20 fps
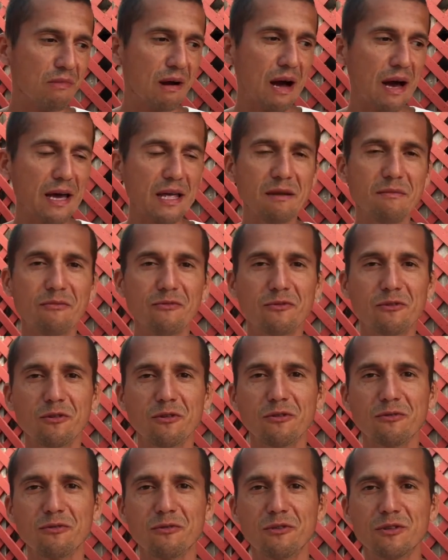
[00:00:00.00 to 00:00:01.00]
item
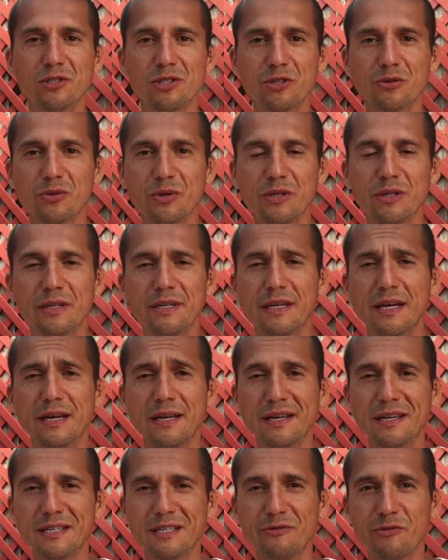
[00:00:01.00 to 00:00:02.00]
for, for sterility, I
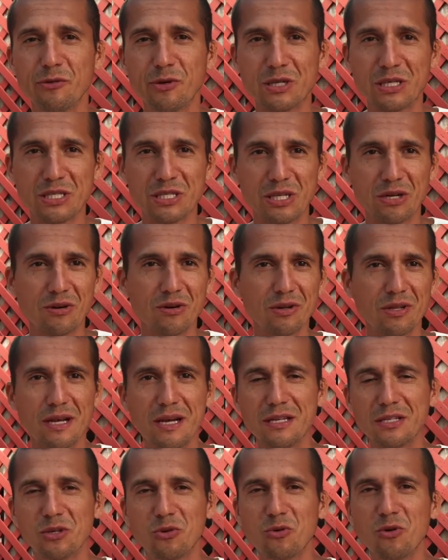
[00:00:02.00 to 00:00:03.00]
guess, if you want to
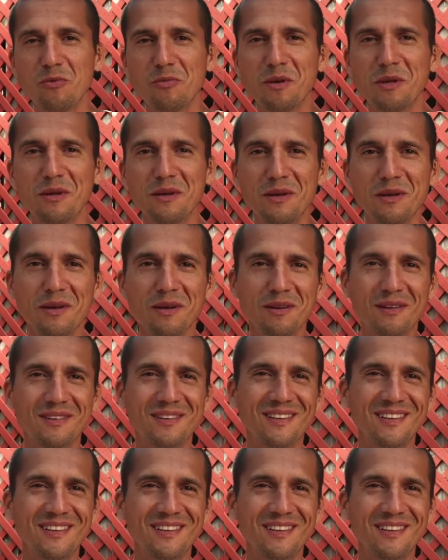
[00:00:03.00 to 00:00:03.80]
sterilize equipment, yeah.